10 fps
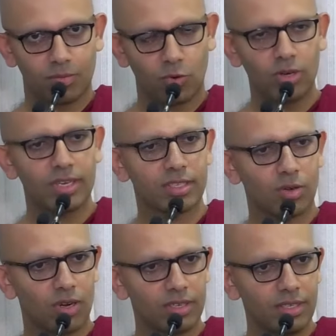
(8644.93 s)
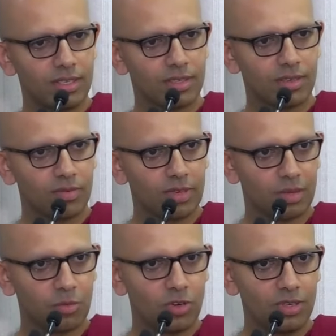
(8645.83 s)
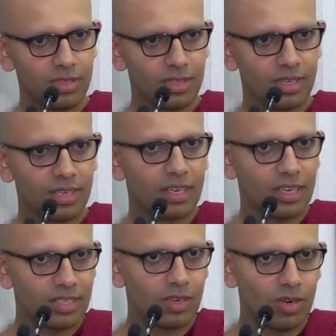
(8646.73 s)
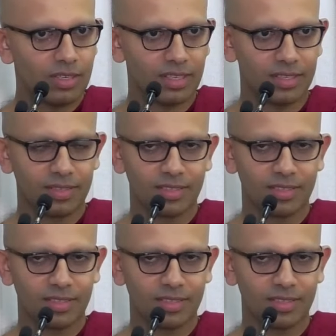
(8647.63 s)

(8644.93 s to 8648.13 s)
Moha is a quality, Vita moha is a quality.